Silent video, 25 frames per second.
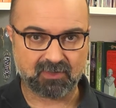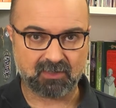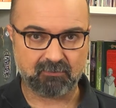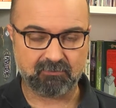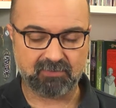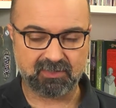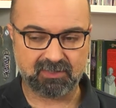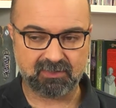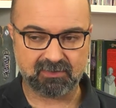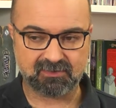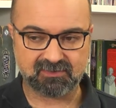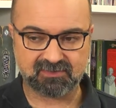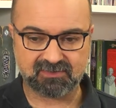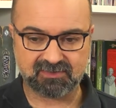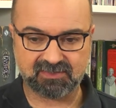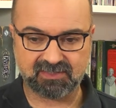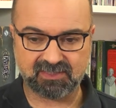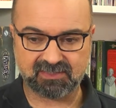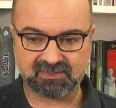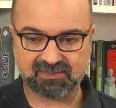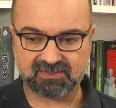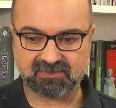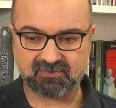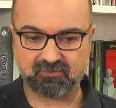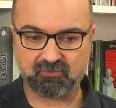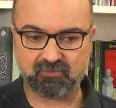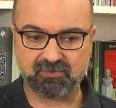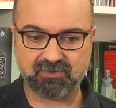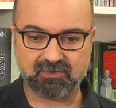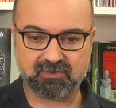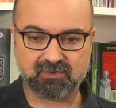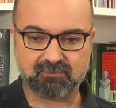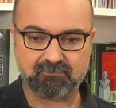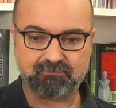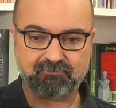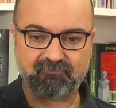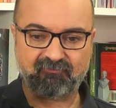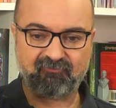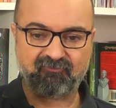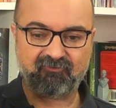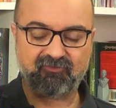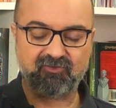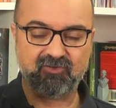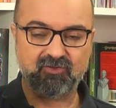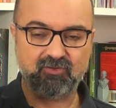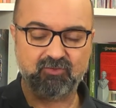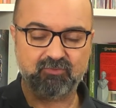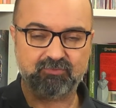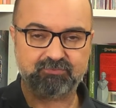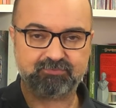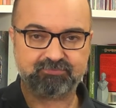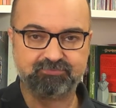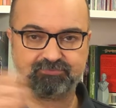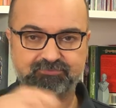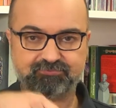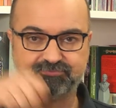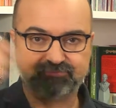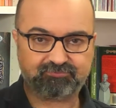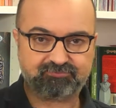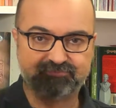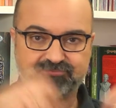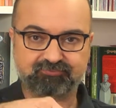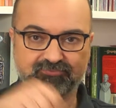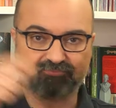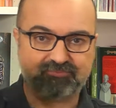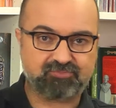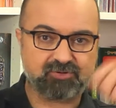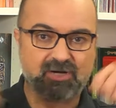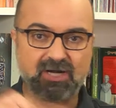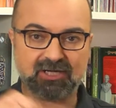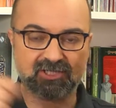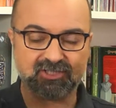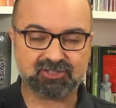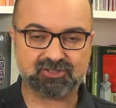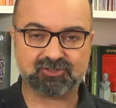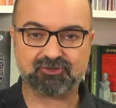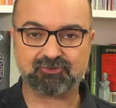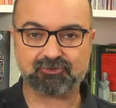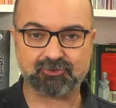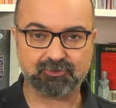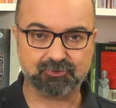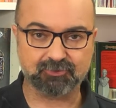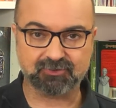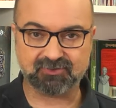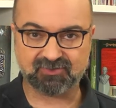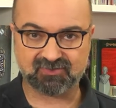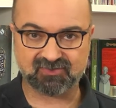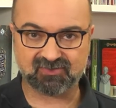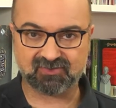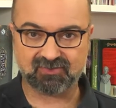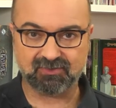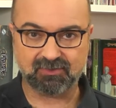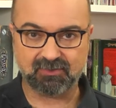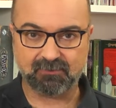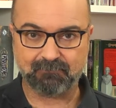because just with a few brush strokes